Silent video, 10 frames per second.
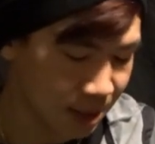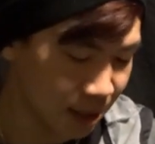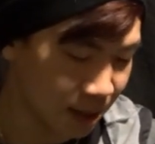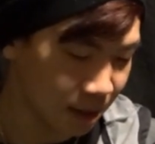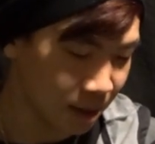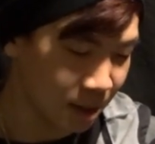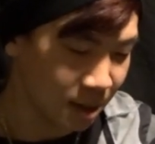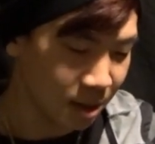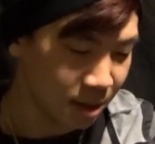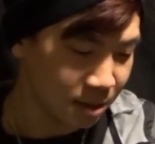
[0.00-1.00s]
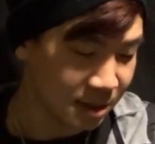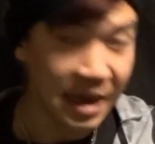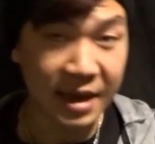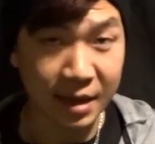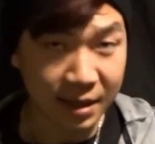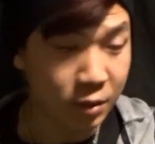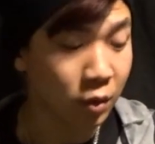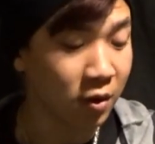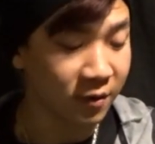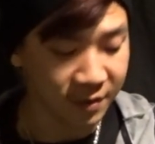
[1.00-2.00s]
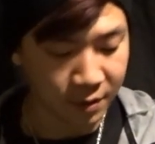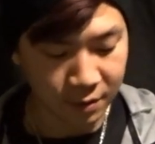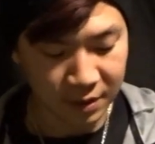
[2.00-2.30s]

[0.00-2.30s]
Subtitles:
AK-12, you know,